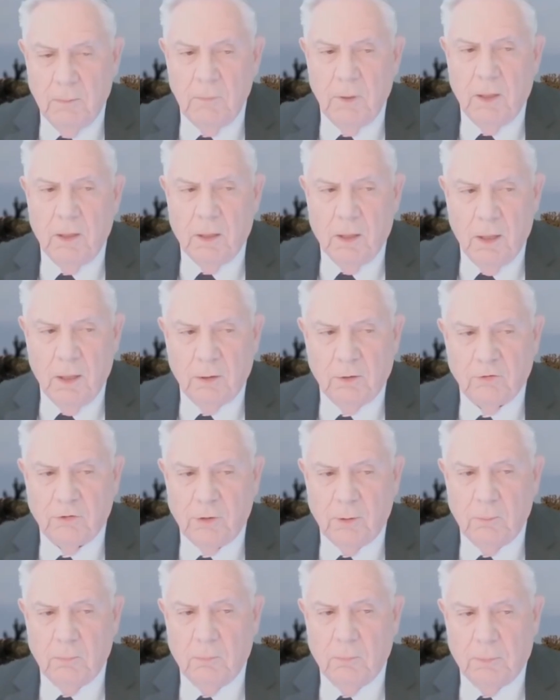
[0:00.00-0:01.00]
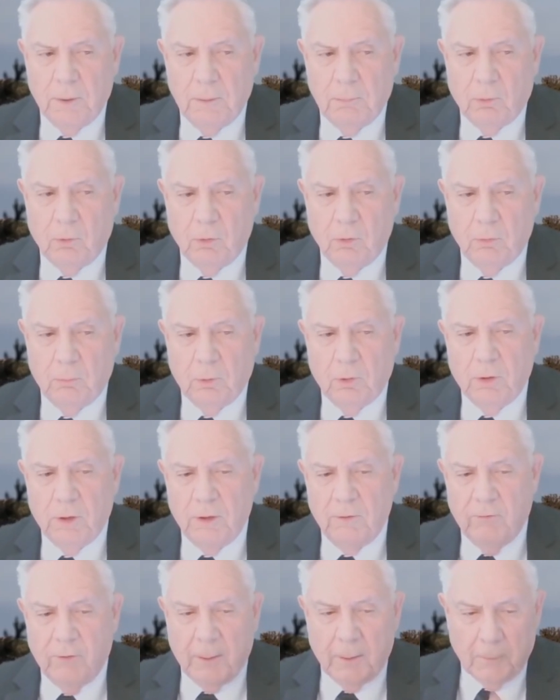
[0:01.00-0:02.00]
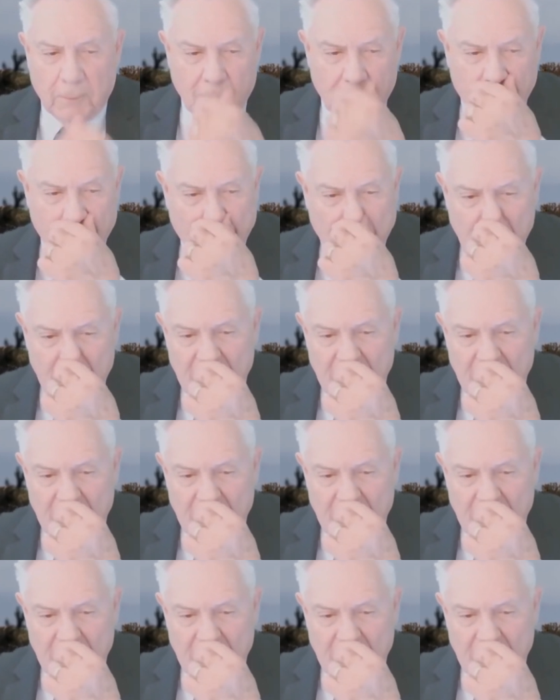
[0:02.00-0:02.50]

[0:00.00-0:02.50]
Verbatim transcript: Not like some people who believe that when